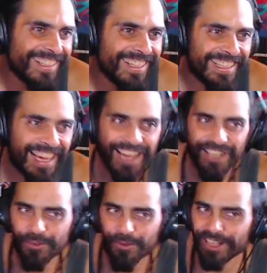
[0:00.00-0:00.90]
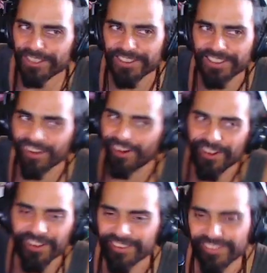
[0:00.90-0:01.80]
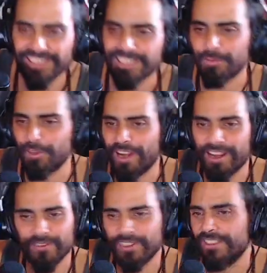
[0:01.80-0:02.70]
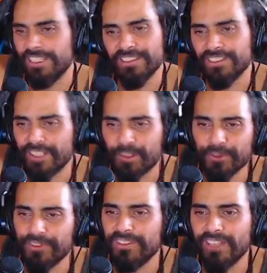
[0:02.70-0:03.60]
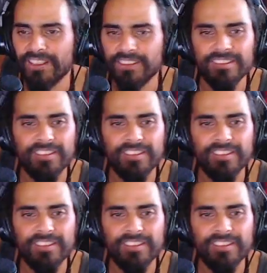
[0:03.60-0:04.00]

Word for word: Yeah, I don't watch it at all anymore. I don't watch any scary movies now.